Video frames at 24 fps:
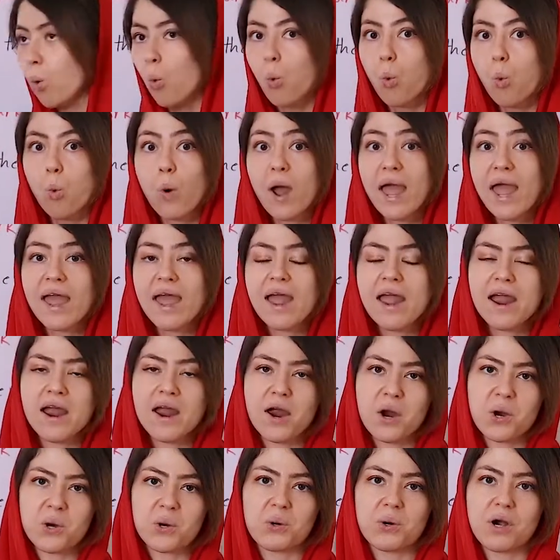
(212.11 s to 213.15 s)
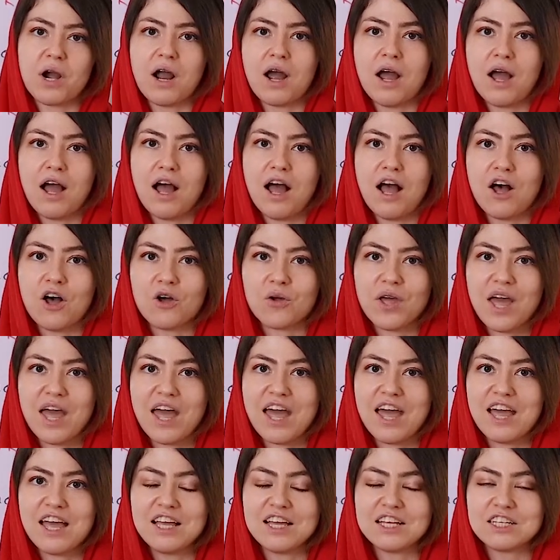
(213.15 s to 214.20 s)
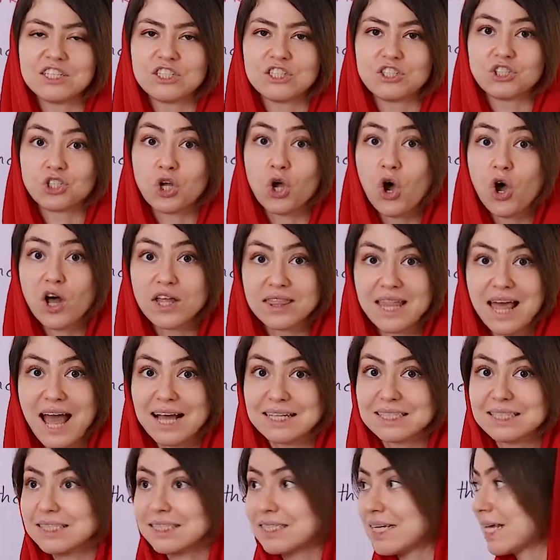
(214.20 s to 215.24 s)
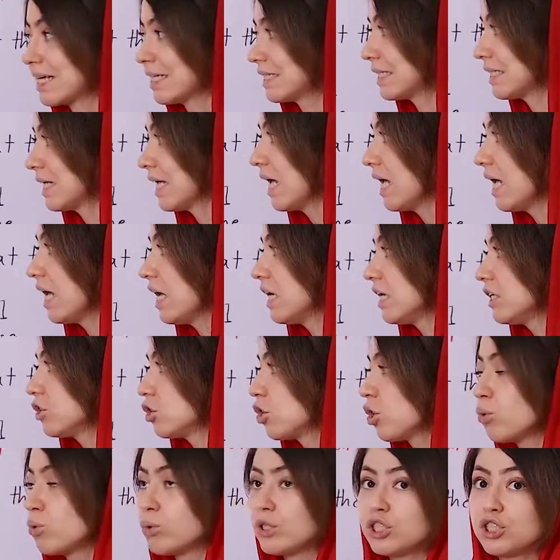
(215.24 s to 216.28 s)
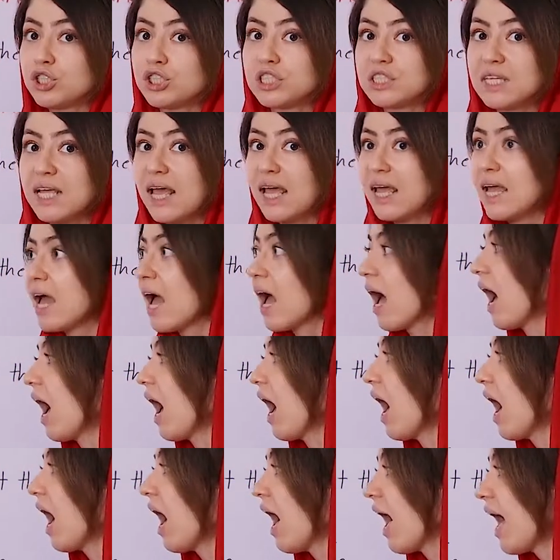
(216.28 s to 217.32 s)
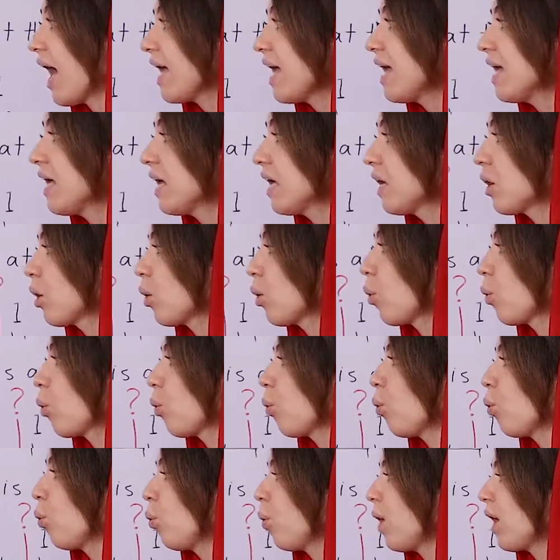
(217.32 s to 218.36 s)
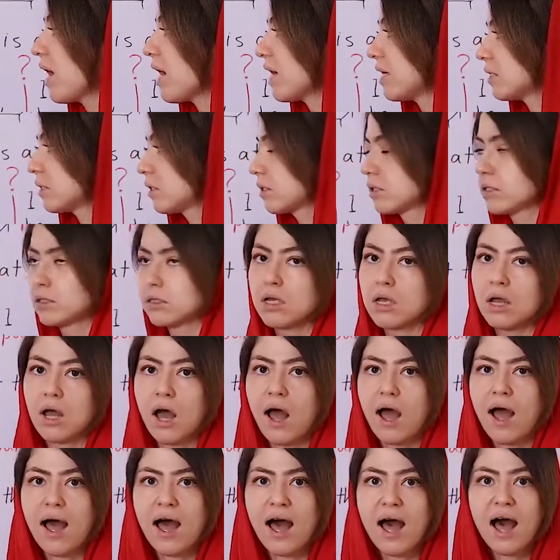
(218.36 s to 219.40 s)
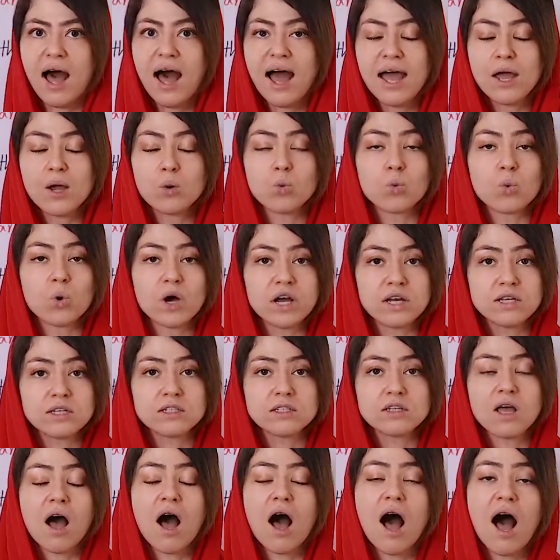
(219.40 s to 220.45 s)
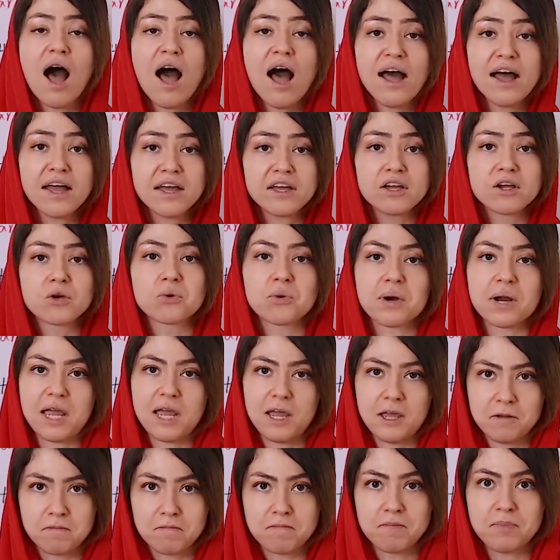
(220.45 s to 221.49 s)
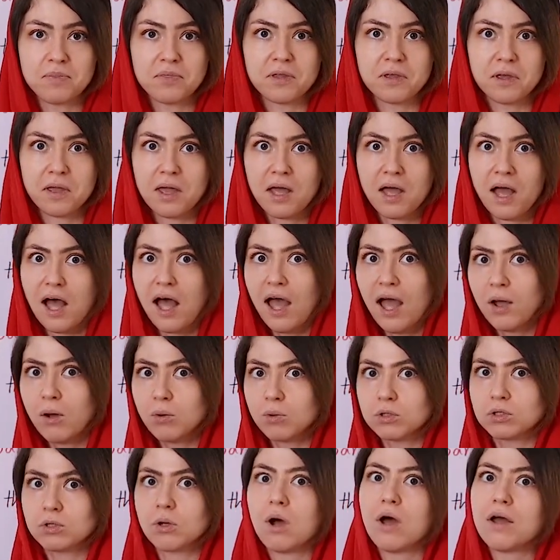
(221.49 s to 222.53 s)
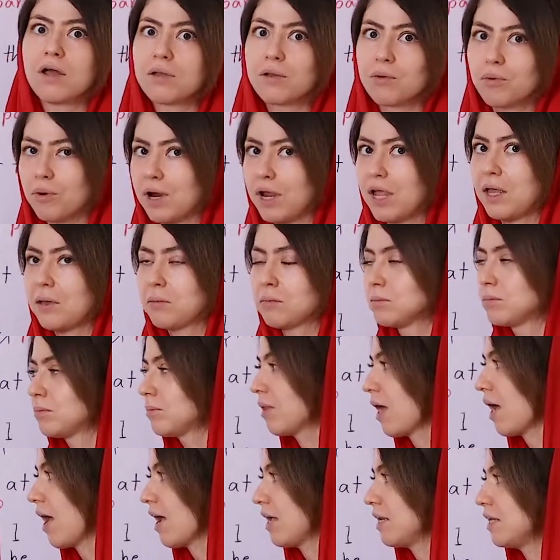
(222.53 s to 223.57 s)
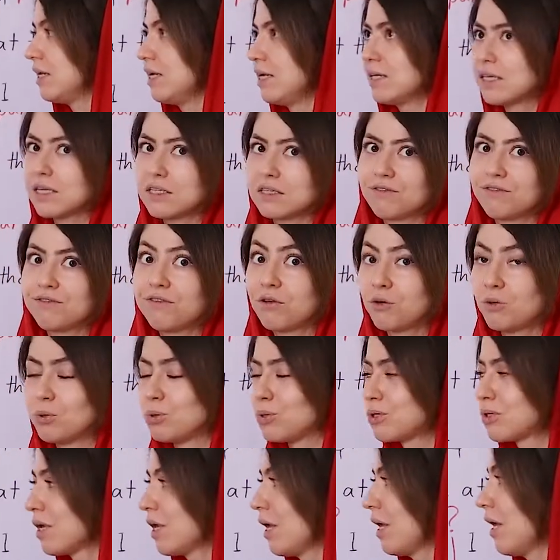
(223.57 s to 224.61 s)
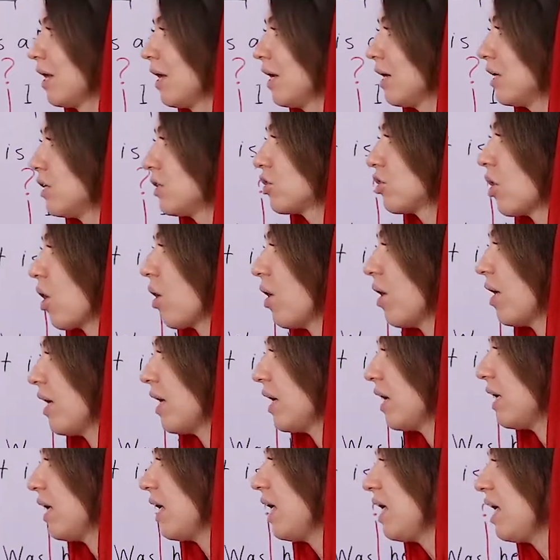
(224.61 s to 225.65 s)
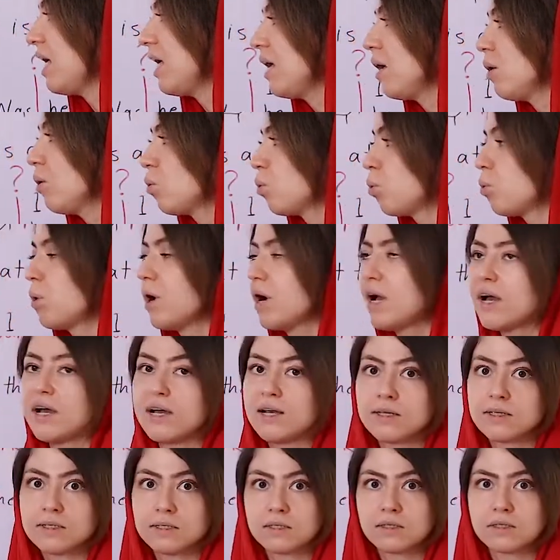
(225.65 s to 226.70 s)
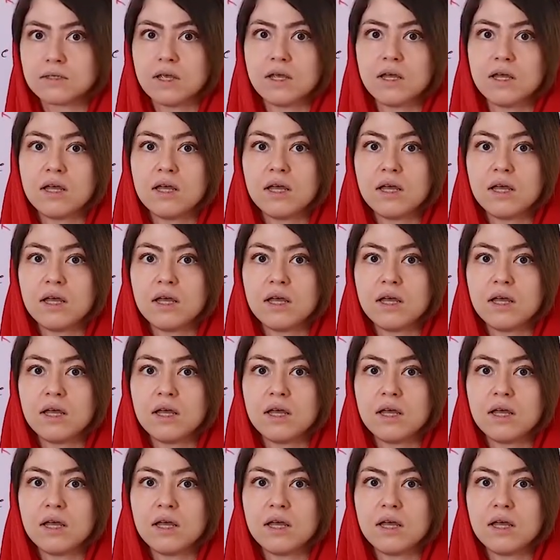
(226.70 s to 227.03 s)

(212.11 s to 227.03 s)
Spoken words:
where. Okay? So that's it. So we should say I was hungry. Okay? I was hungry. I needed food. So he was